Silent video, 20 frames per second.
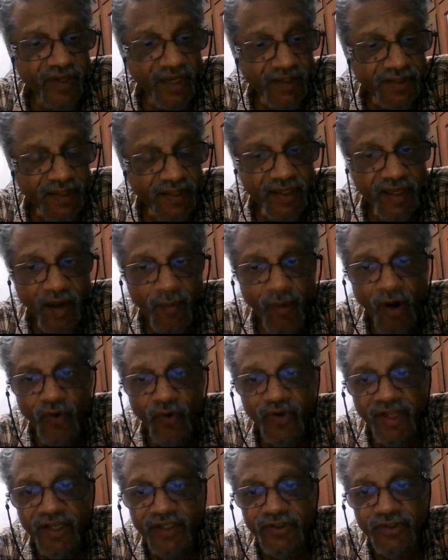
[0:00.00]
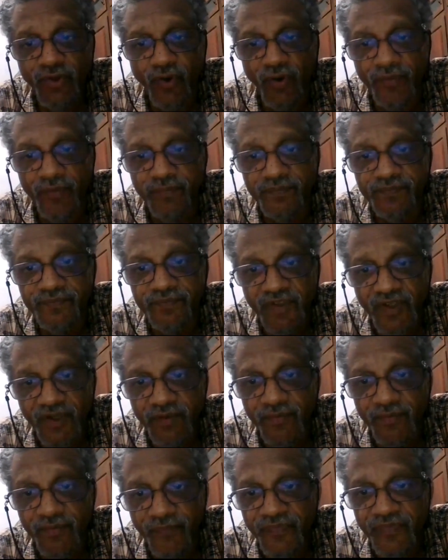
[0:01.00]
are very
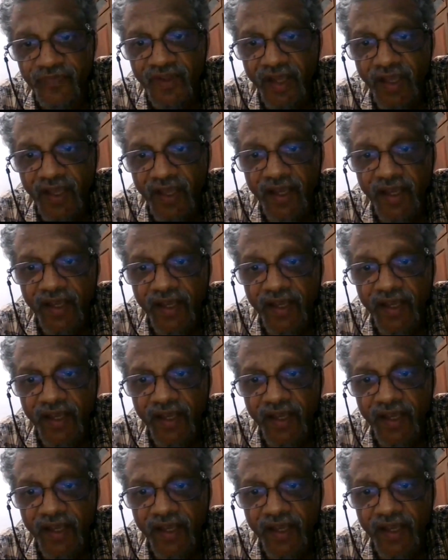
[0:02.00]
interested, and with